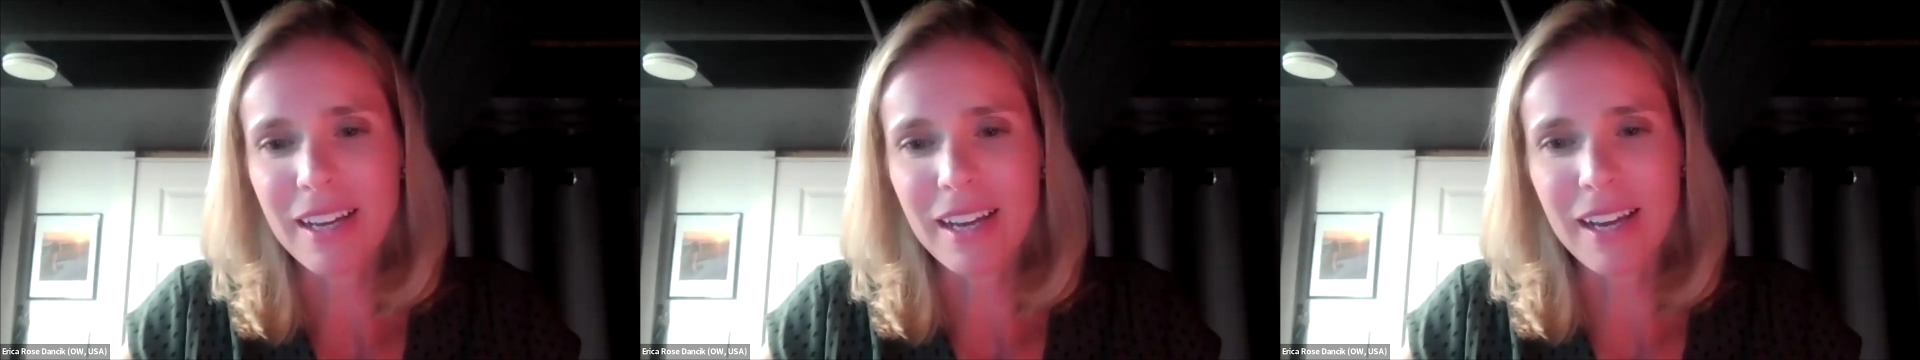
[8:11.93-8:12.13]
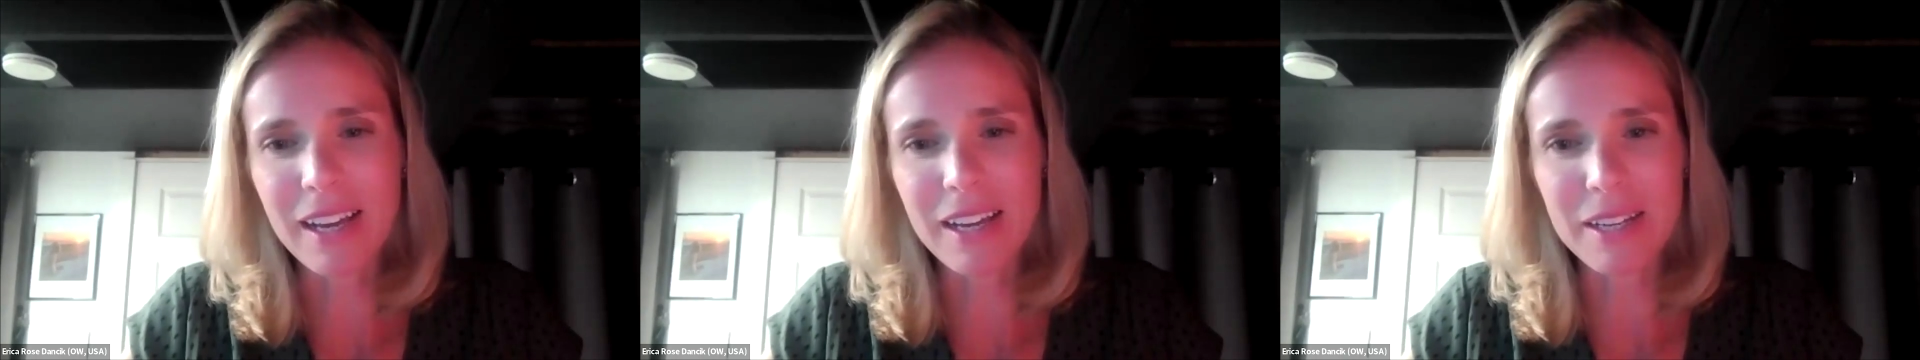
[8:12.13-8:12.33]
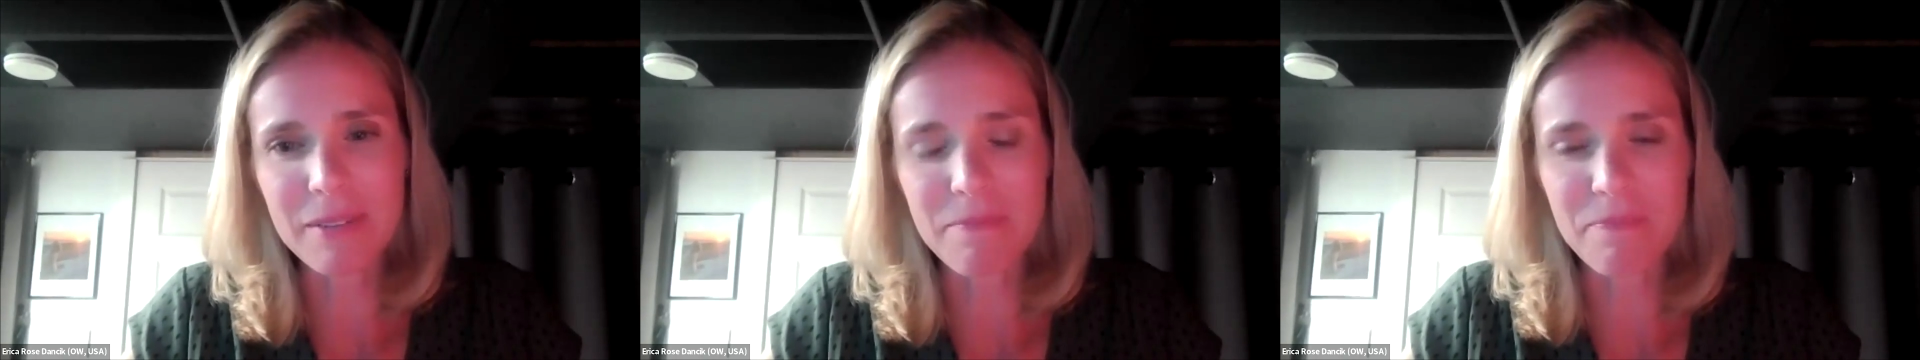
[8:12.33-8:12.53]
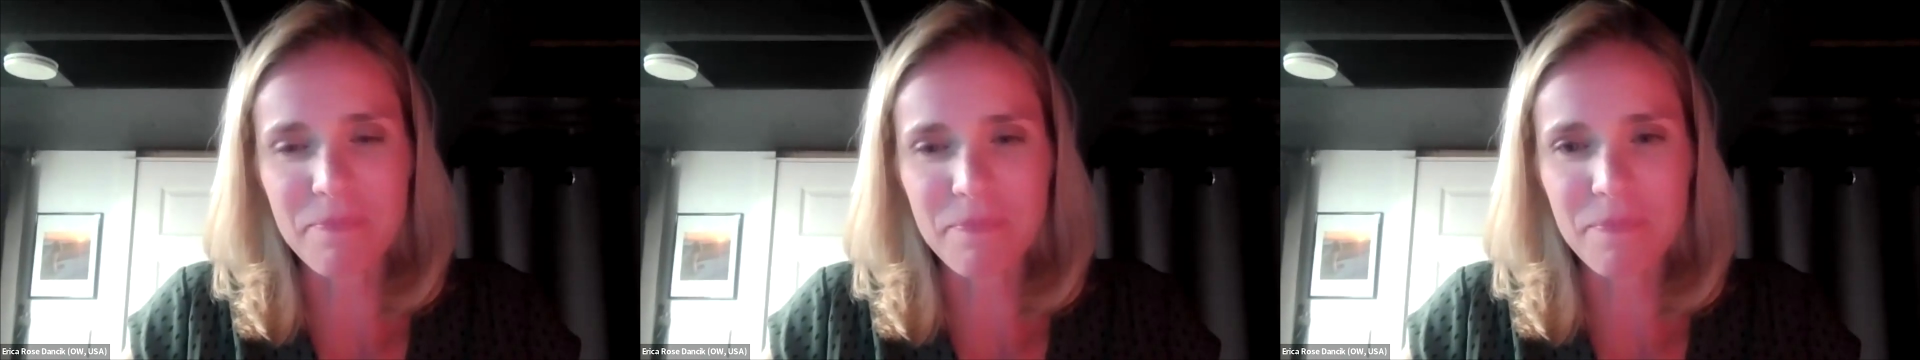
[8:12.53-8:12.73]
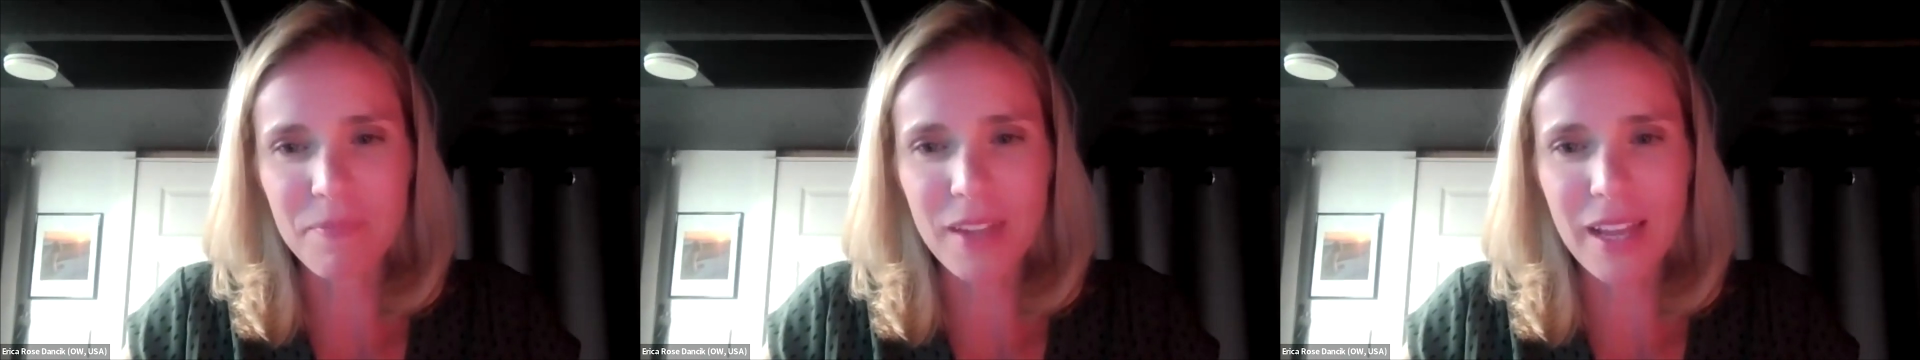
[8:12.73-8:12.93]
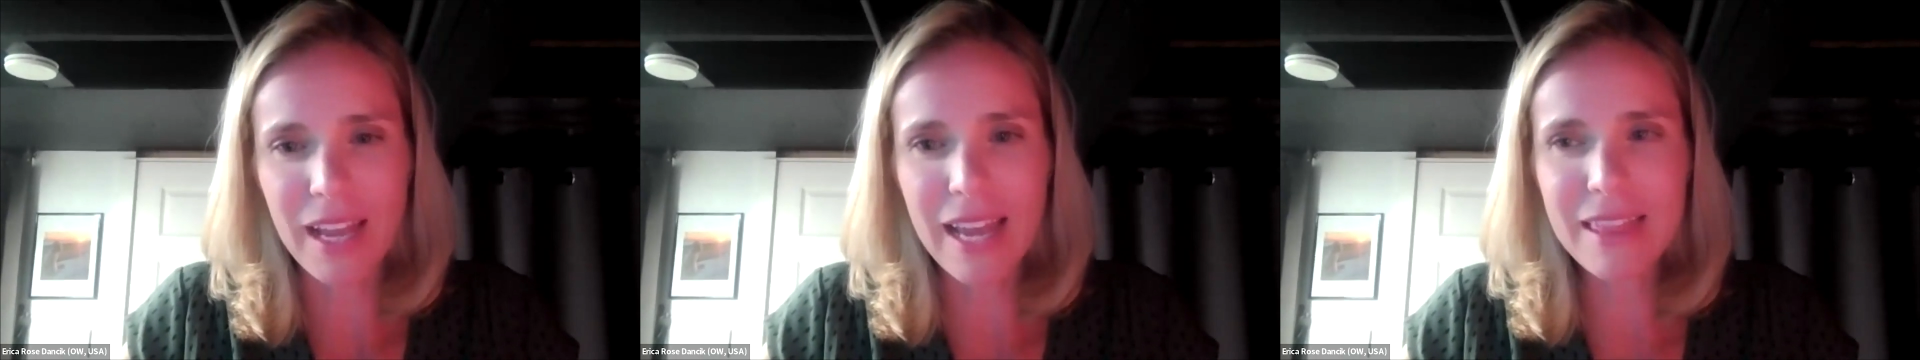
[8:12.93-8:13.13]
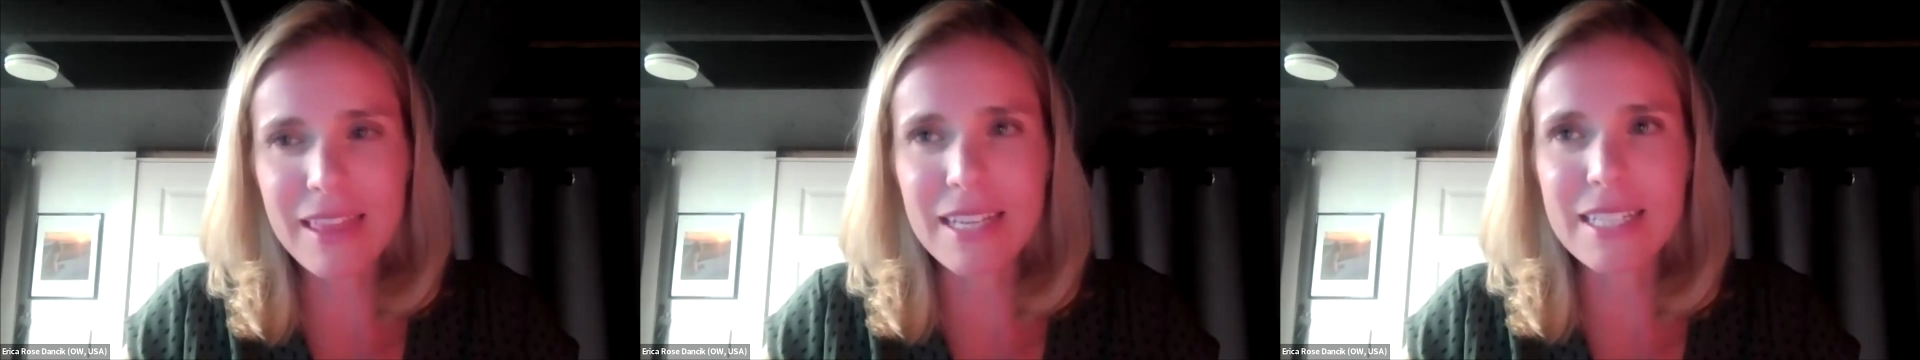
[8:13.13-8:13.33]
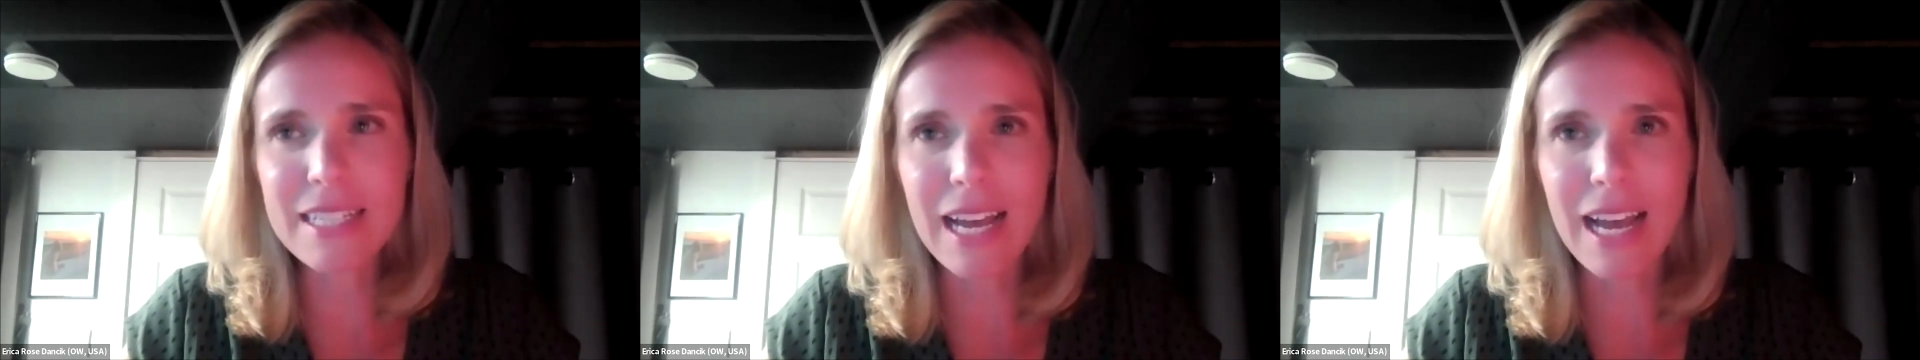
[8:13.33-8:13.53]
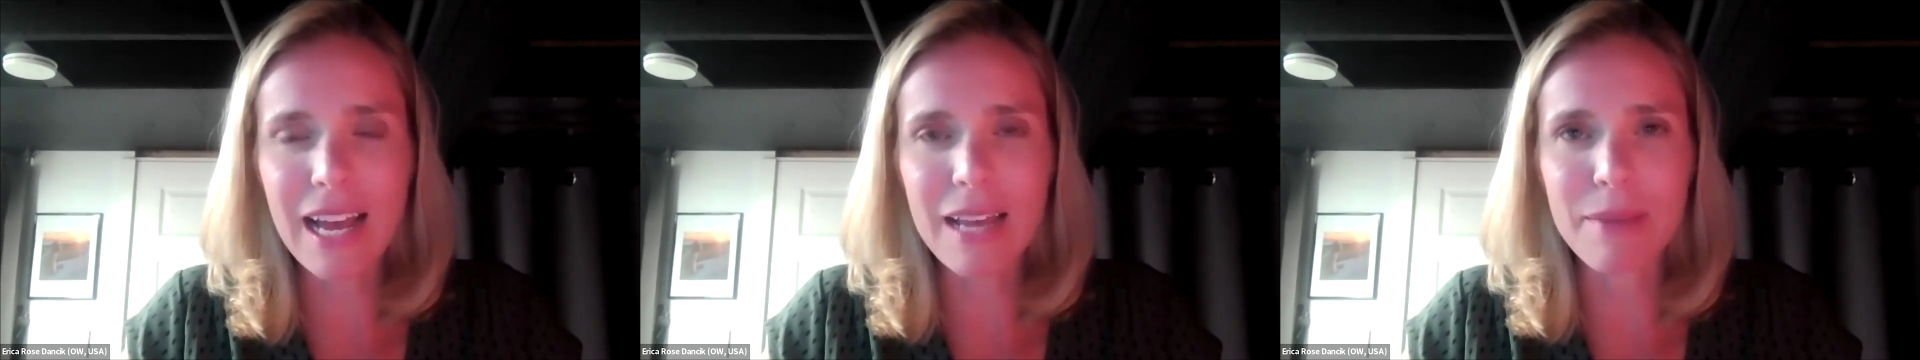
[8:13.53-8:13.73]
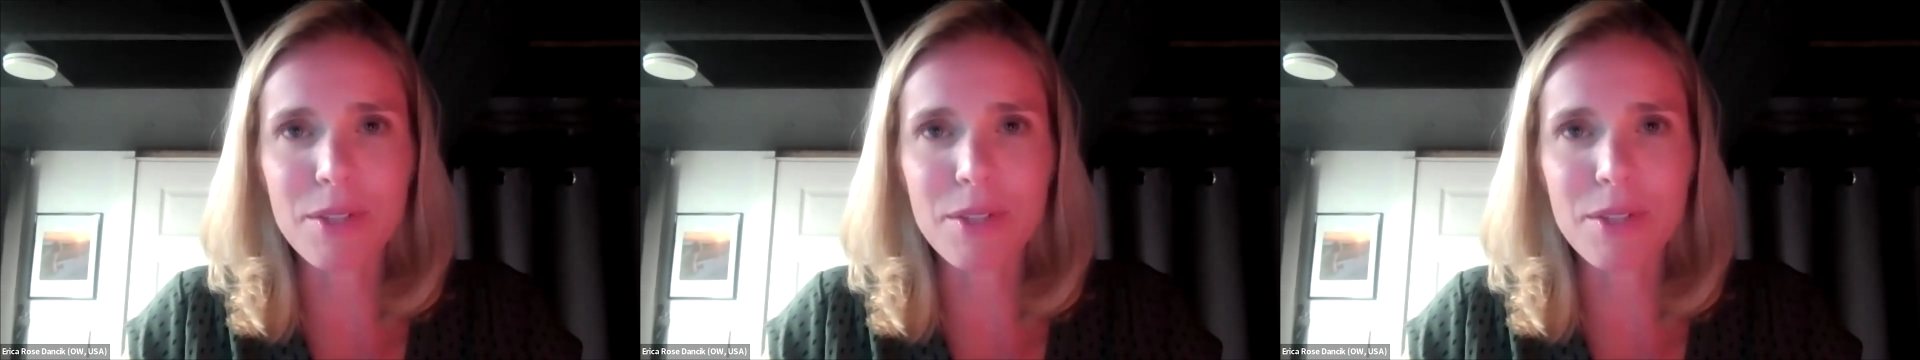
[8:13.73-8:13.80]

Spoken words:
Um, at the time,